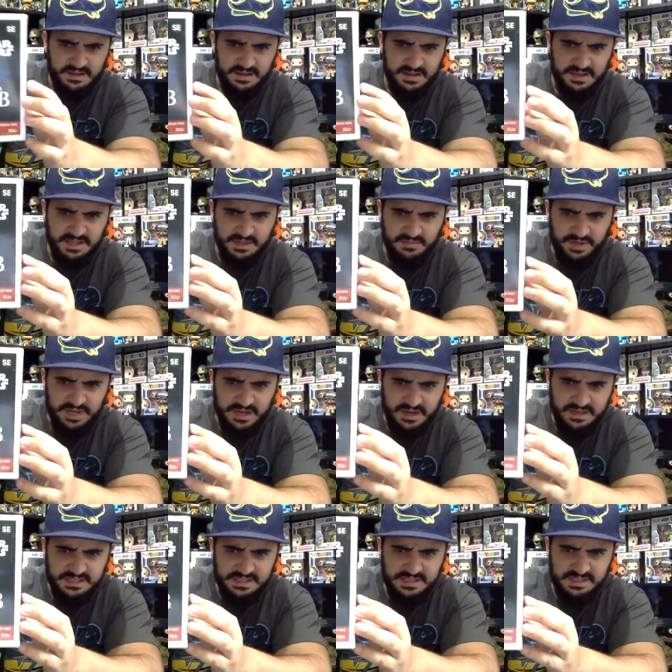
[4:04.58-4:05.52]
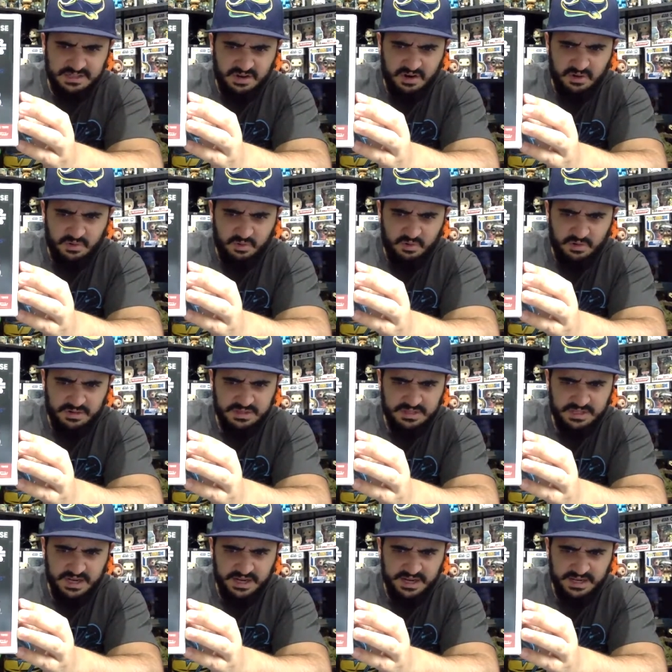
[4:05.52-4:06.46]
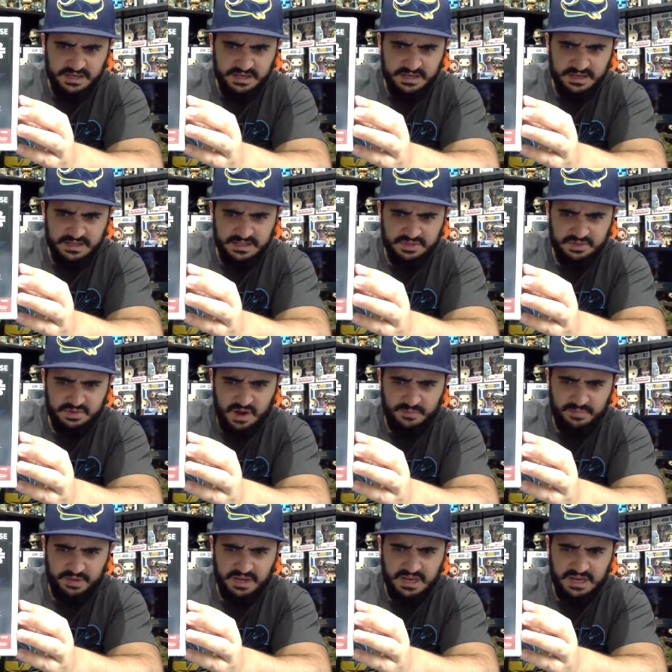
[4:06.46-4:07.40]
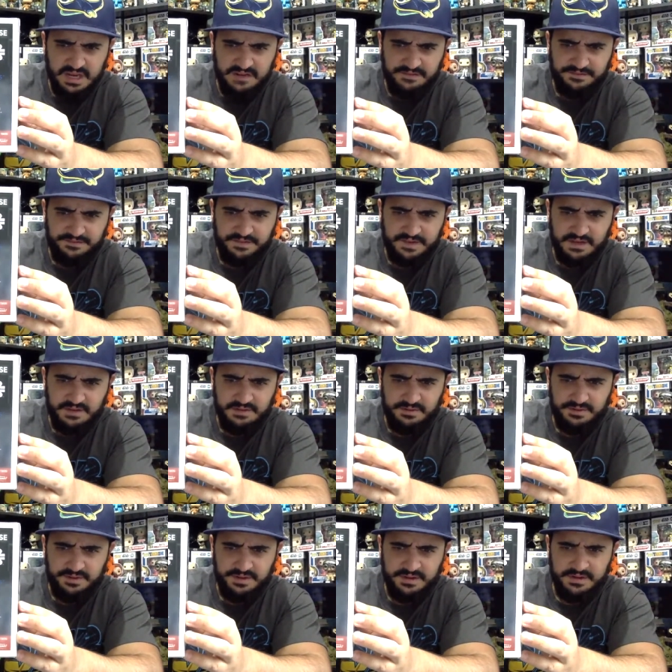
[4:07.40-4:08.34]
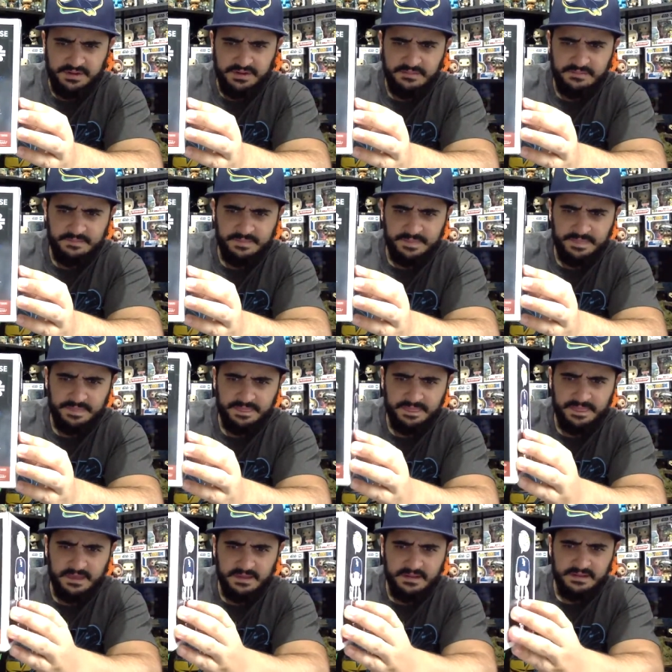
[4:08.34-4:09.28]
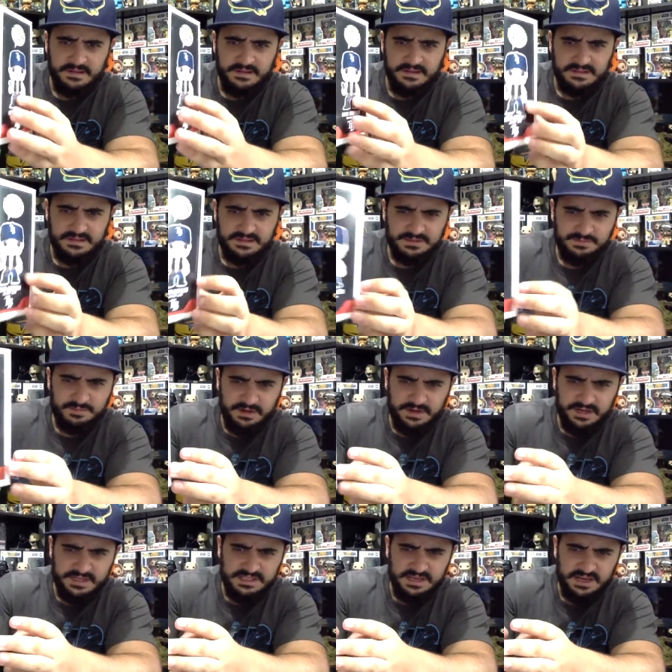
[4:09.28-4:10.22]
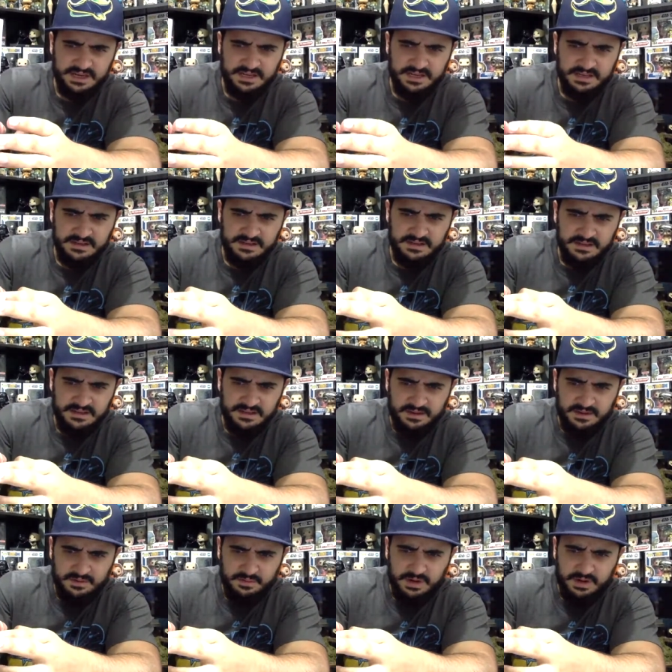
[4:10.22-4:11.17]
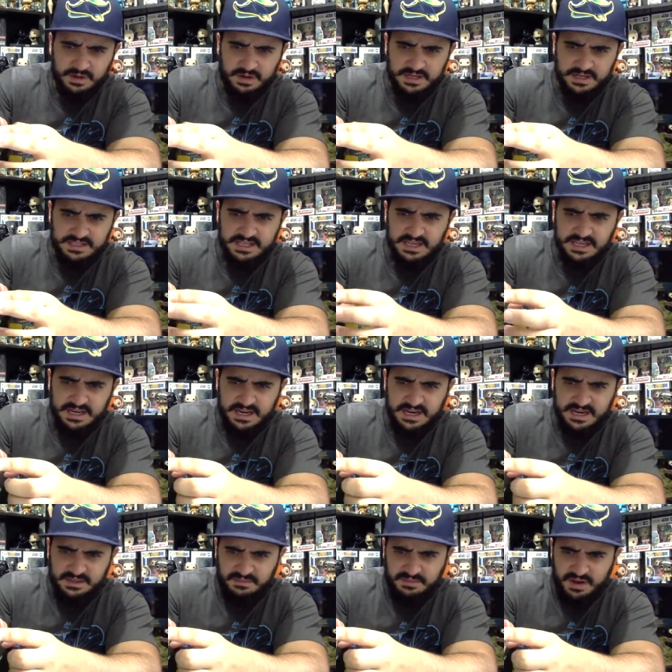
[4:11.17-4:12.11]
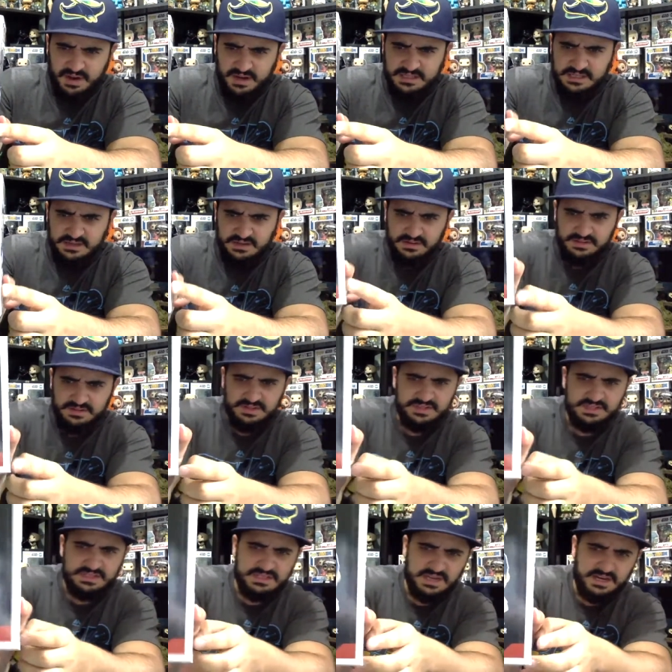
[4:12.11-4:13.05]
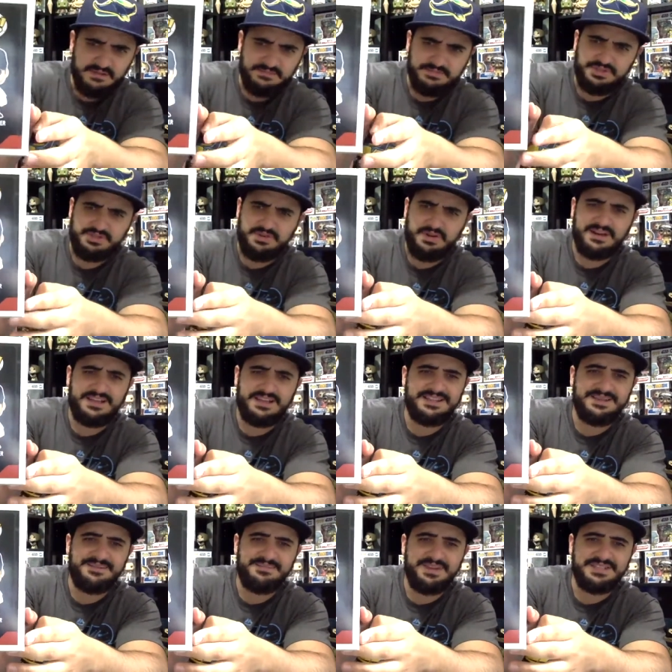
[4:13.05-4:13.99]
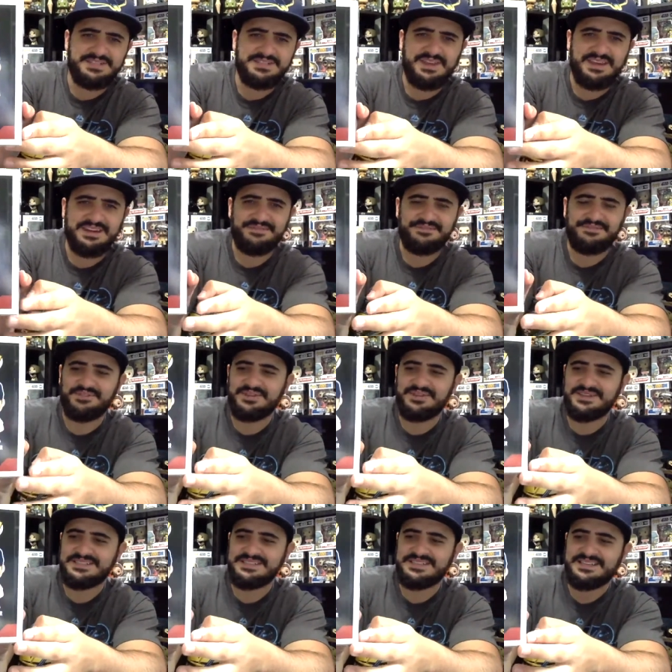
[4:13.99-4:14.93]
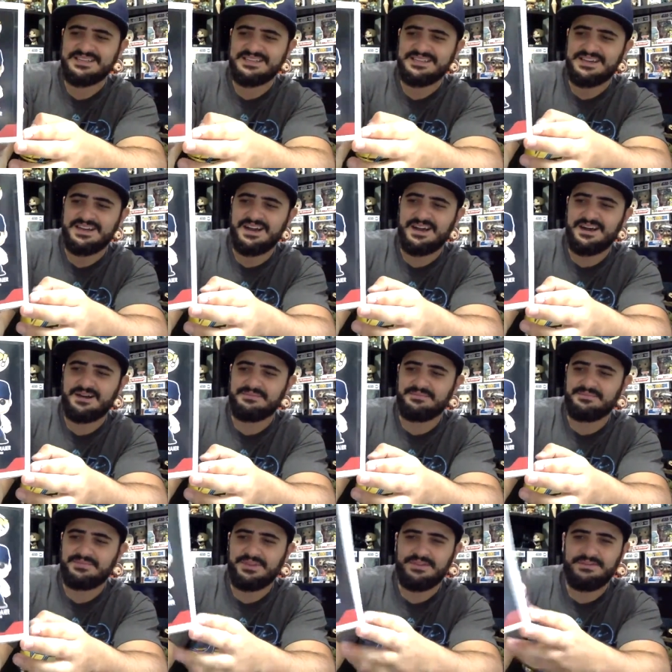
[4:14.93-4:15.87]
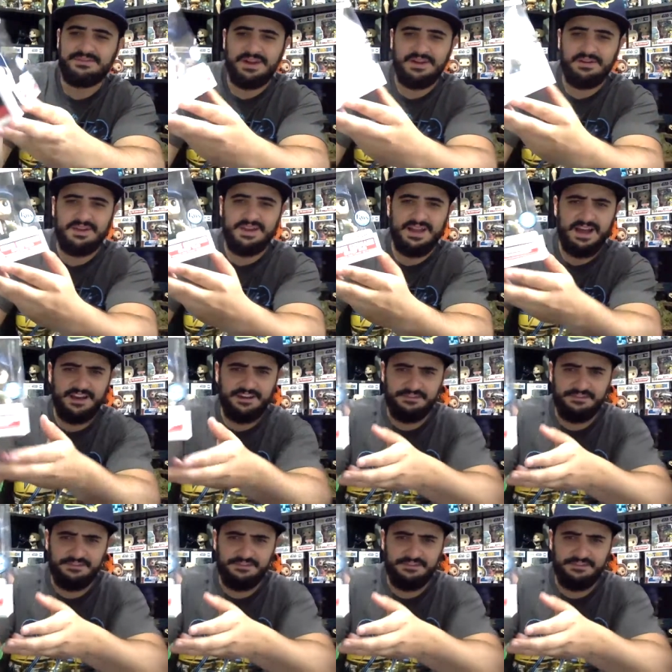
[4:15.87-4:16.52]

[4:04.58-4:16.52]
Then we got Star Wars Night, Tropicana Field. So it's pretty exciting. We are going to take it out of the box here in just a second. I'm just trying to get the best lighting for this. Um, very out of